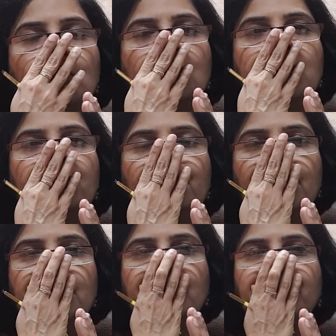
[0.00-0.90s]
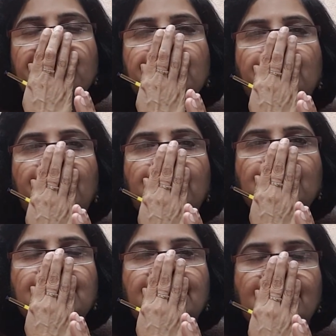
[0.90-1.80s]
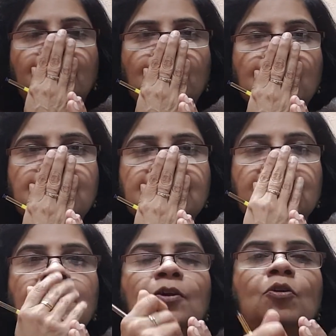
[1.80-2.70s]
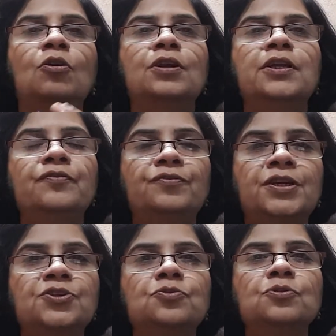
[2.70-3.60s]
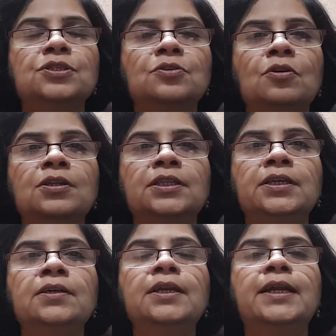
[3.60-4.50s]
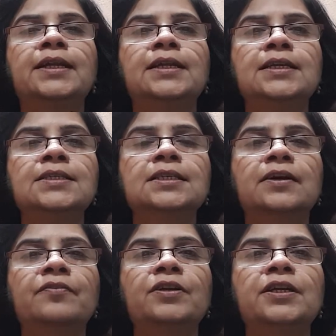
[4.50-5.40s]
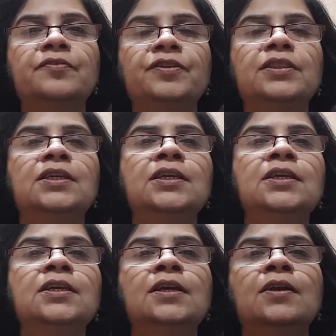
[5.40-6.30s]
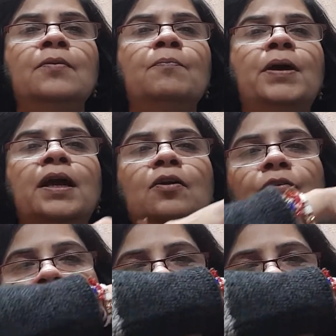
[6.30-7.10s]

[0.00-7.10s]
in front of their mouth and nose, or if tissue is not there, at least cover it with the back of